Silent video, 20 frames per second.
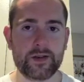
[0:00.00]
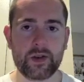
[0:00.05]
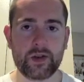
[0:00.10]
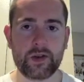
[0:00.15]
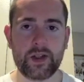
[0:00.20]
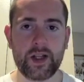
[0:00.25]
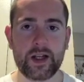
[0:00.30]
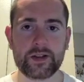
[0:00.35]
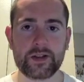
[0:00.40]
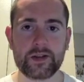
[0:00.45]
So
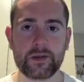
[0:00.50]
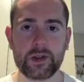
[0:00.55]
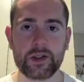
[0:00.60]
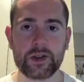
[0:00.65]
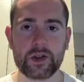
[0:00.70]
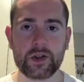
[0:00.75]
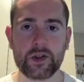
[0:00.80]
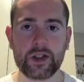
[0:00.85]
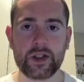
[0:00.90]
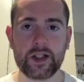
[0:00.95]
the next I'm going
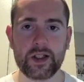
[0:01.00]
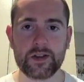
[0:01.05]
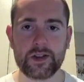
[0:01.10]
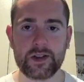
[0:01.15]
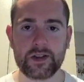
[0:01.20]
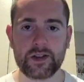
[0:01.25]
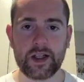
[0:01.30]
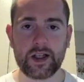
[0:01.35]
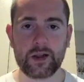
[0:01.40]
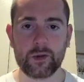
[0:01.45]
to show you guys
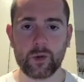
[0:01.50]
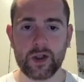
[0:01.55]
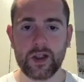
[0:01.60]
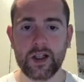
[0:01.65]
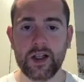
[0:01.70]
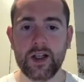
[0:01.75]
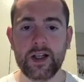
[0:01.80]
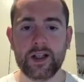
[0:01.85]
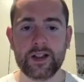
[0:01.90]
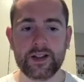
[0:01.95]
the second one.